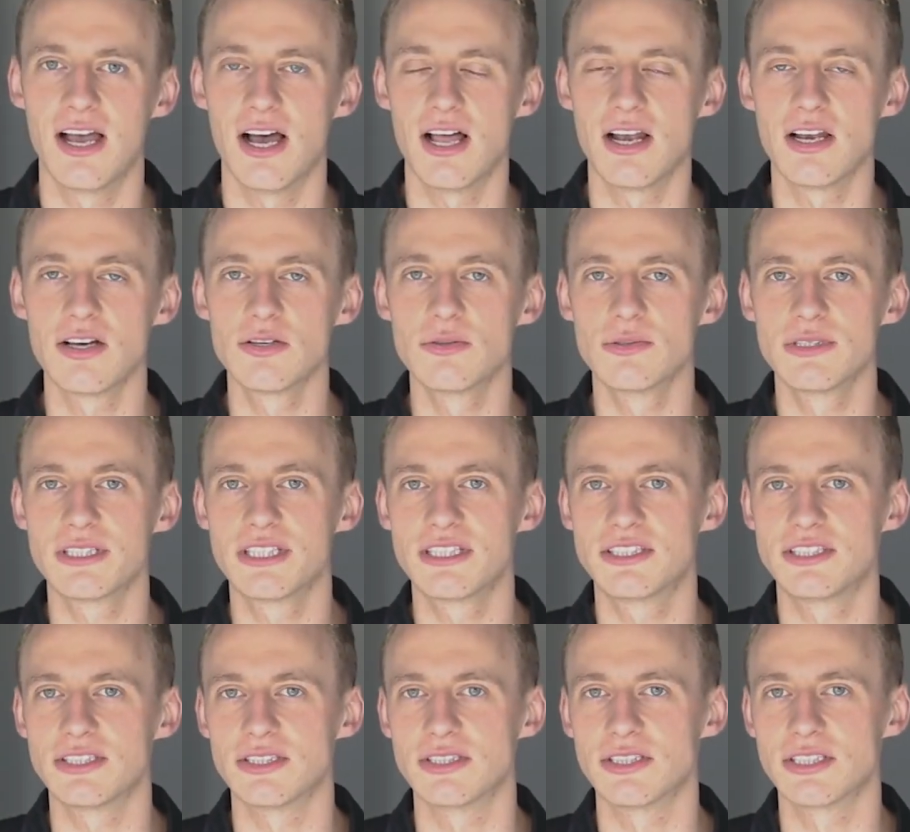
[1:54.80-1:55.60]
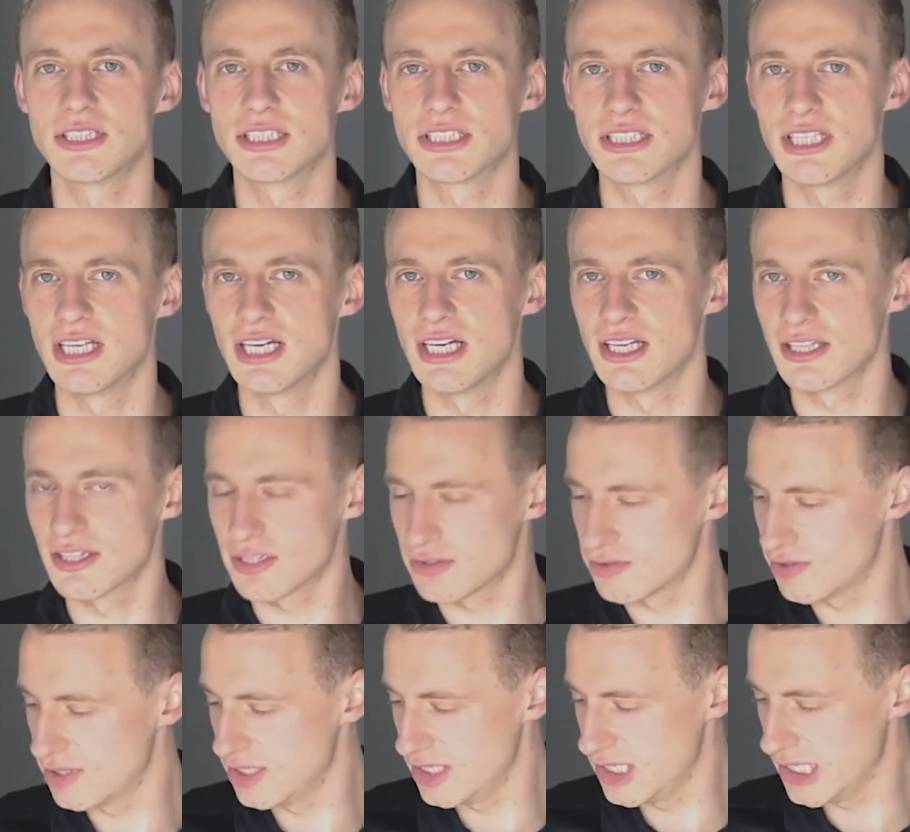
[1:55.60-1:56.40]
Along with the joist, there are
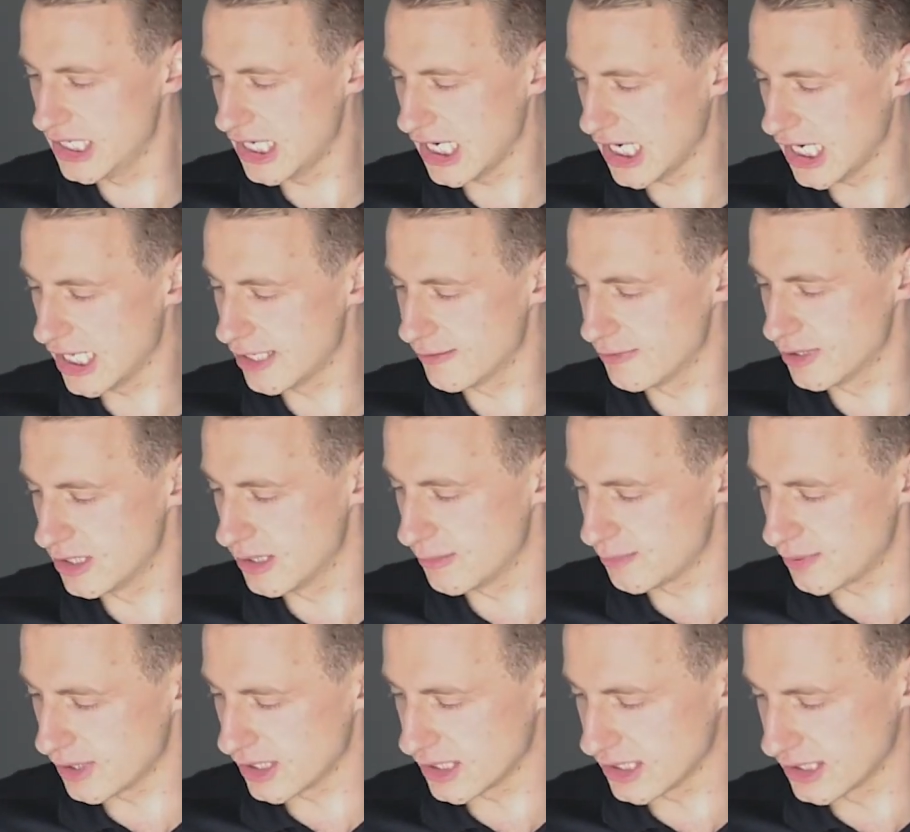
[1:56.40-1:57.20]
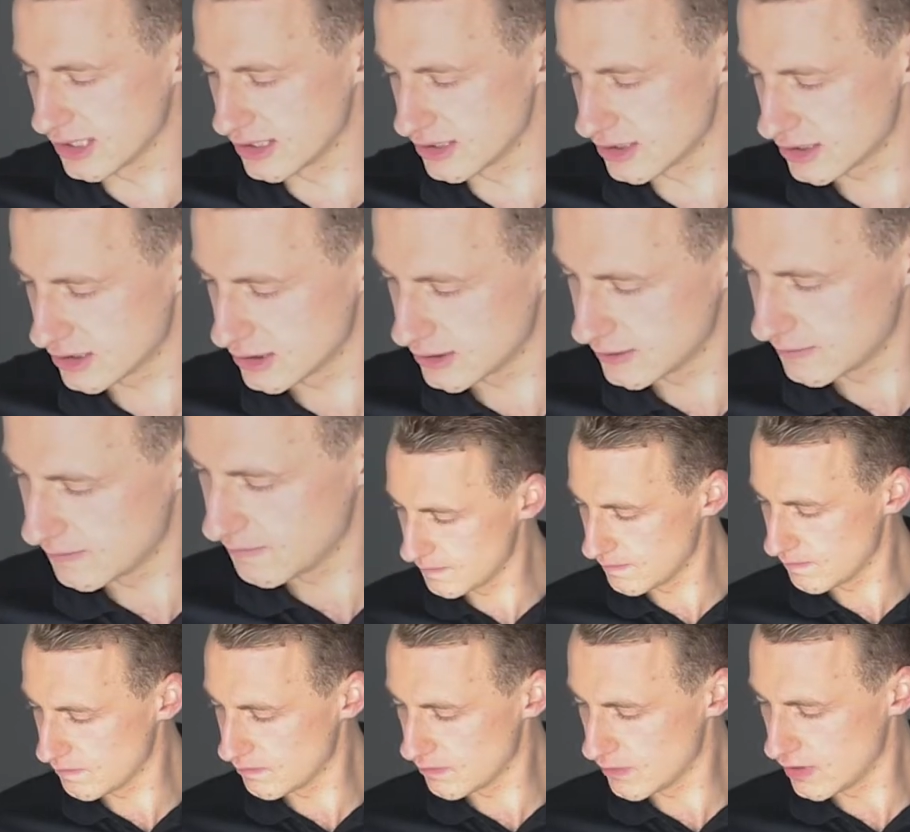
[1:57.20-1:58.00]
3 aluminium brackets:
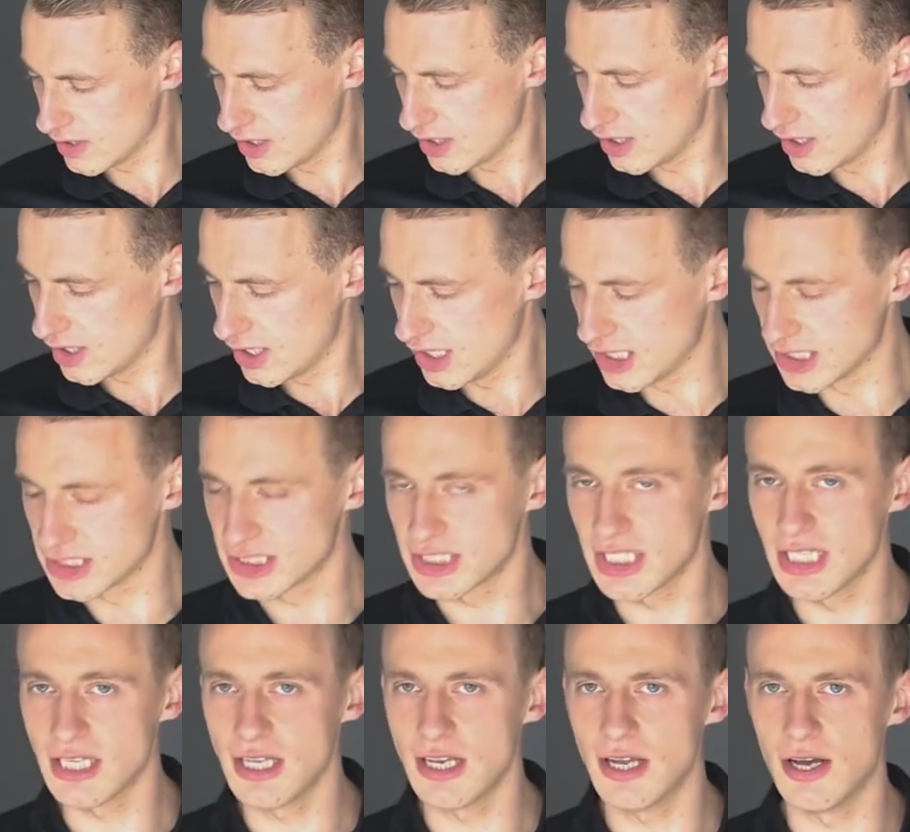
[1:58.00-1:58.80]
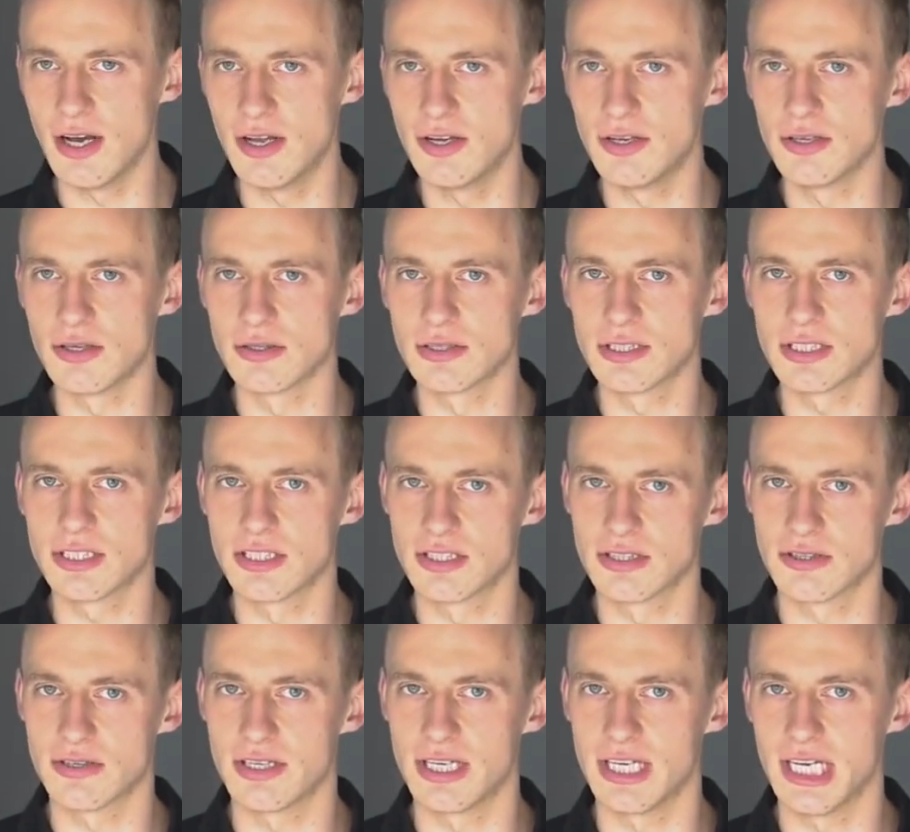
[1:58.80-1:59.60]
a set
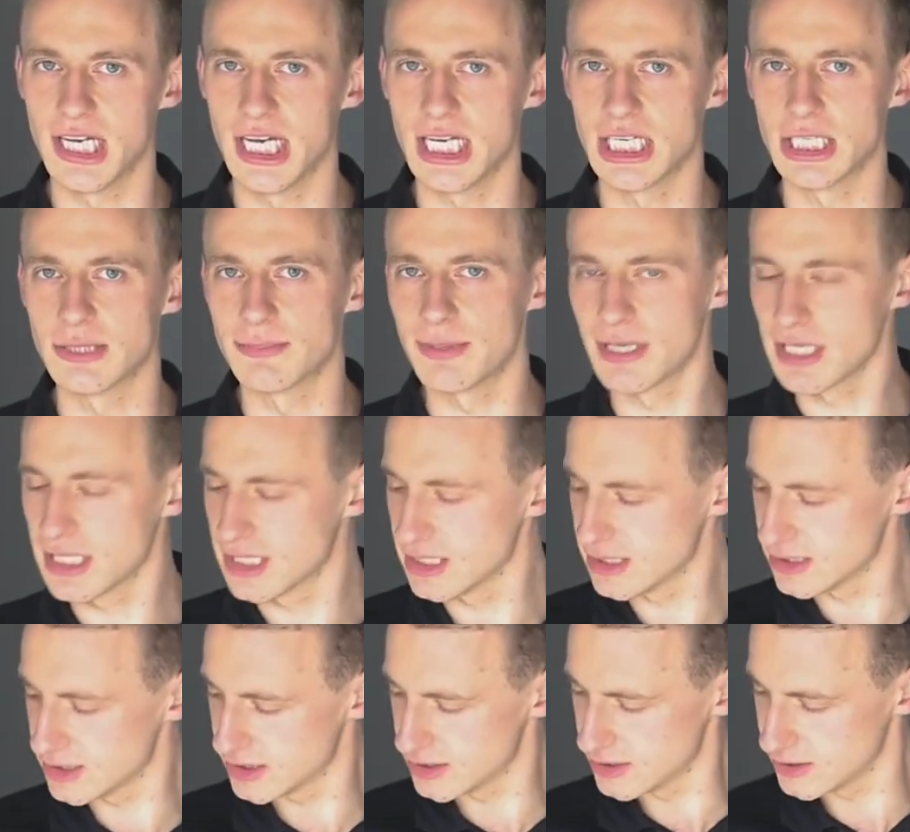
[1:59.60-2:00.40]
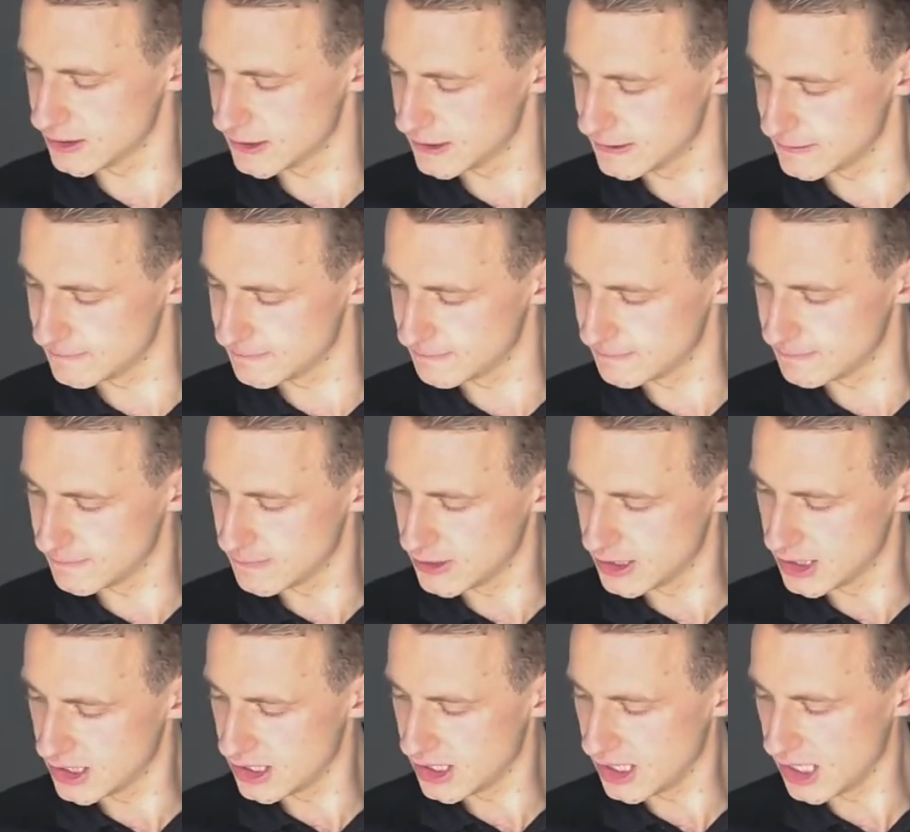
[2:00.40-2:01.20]
90° angle bracket,
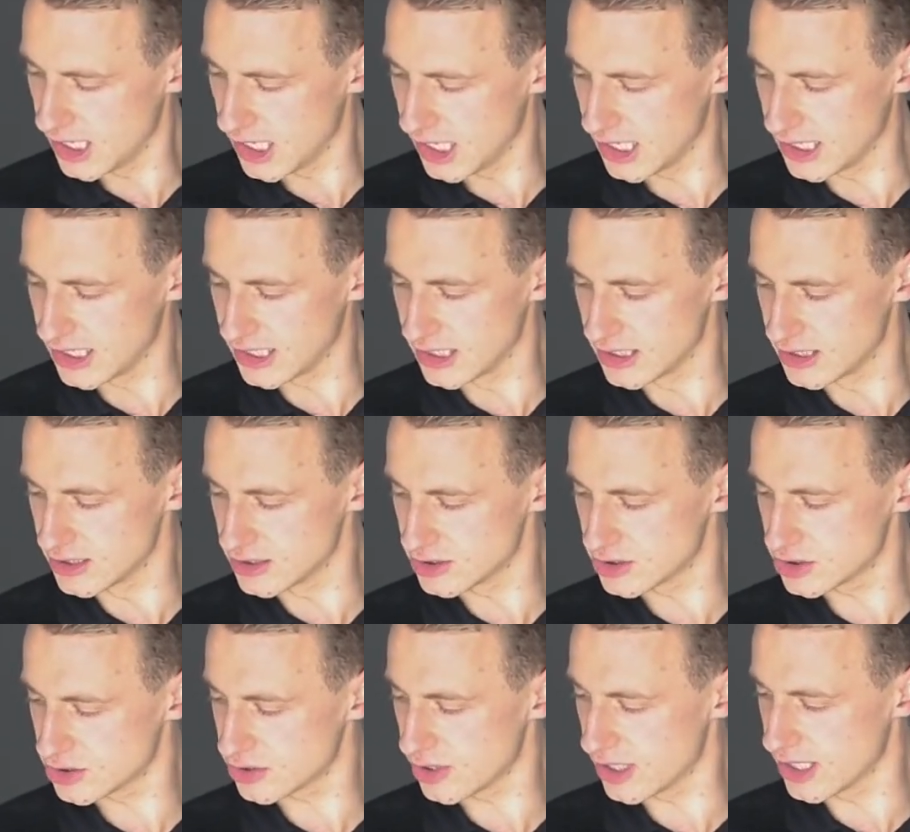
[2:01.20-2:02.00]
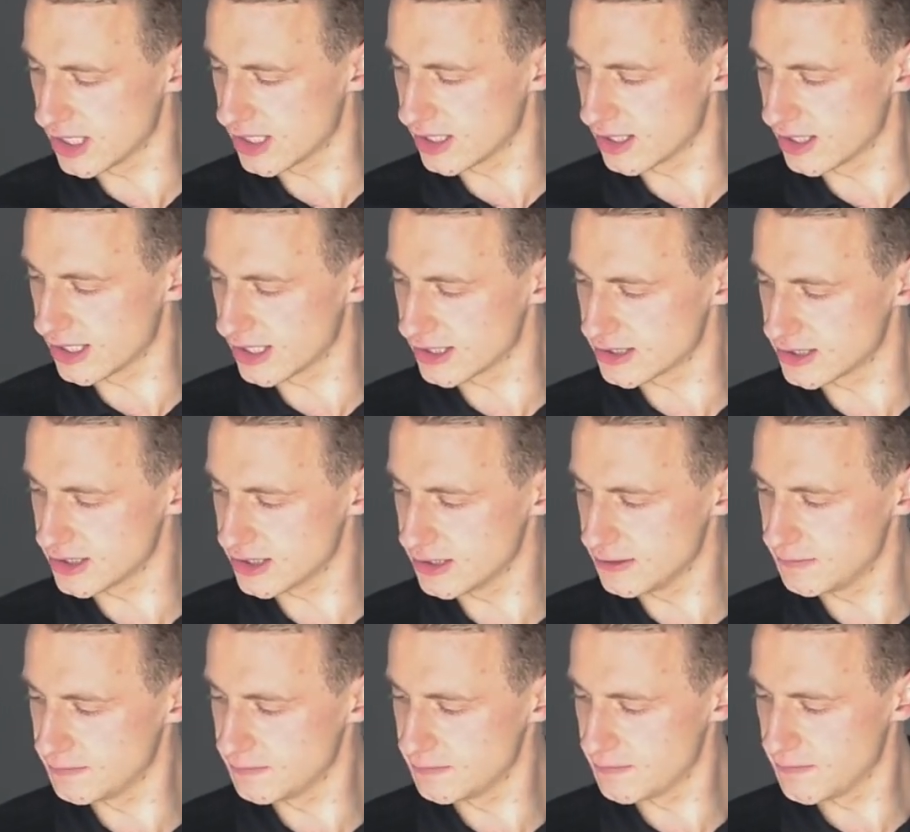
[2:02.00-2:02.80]
a straight
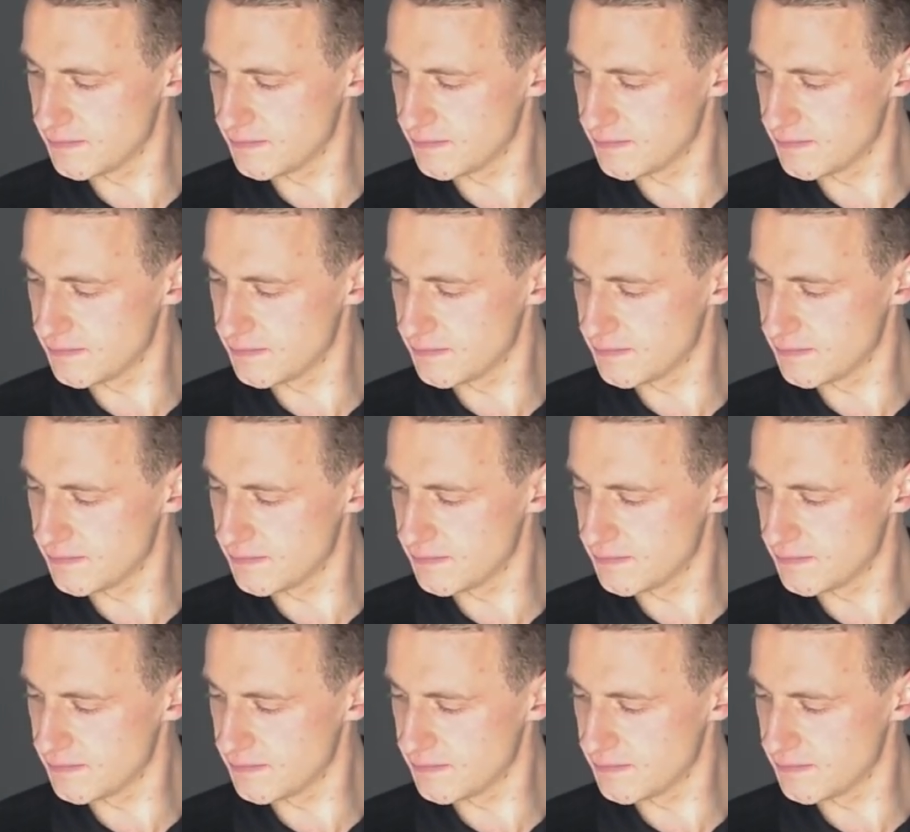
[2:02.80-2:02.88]
connector,